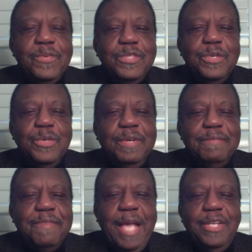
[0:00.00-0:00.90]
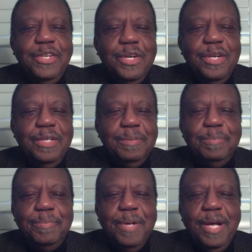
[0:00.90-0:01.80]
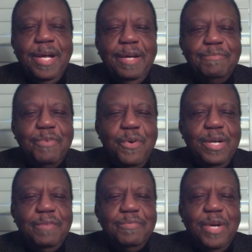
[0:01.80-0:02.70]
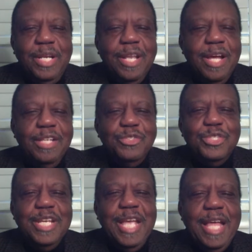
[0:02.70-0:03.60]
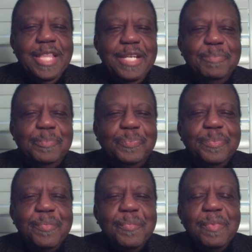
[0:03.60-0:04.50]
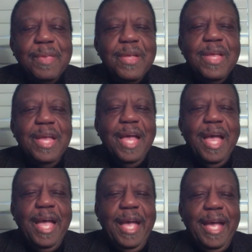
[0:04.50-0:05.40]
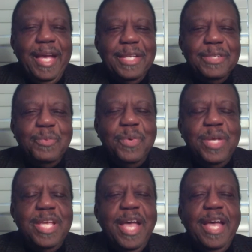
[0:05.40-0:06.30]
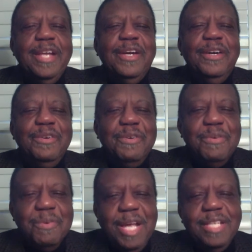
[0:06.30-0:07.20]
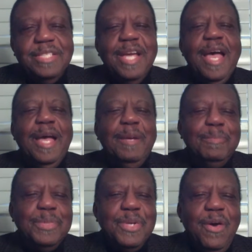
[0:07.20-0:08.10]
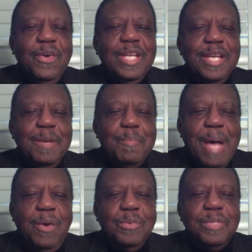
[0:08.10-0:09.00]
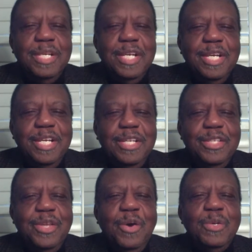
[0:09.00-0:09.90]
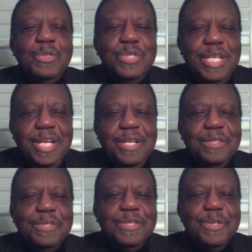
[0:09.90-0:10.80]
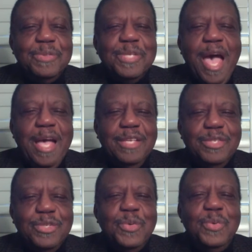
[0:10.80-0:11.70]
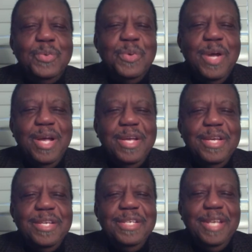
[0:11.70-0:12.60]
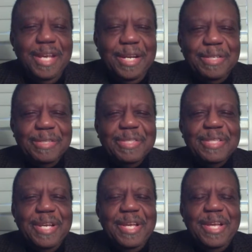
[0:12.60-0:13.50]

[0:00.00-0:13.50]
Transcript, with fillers: to invite her uh, for, for lunch together and we had a great time talking about those years, those high school years.